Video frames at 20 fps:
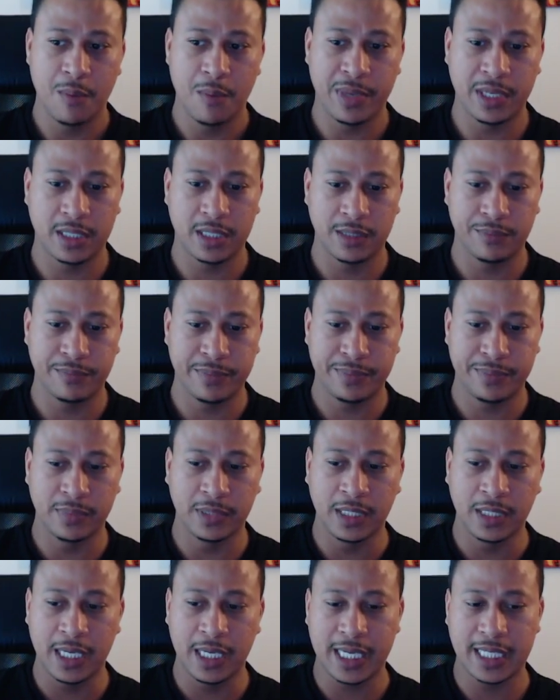But
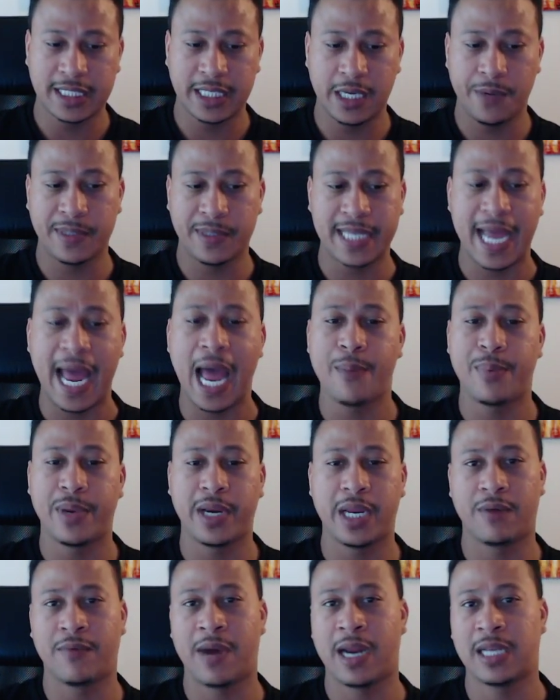look and see what's
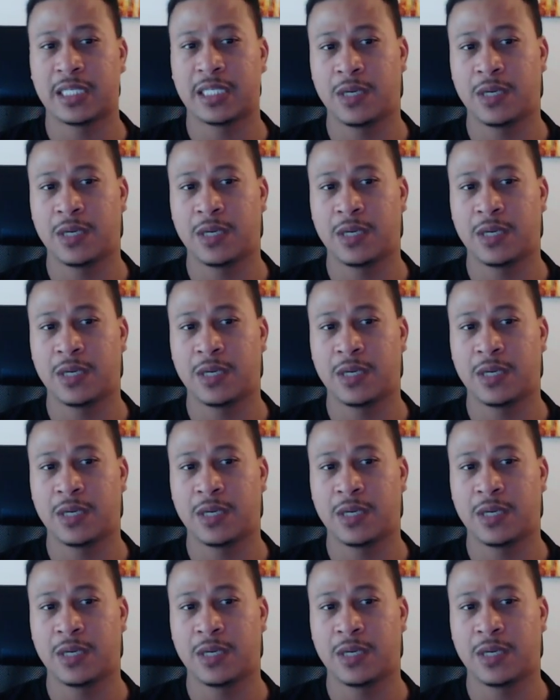happening, right?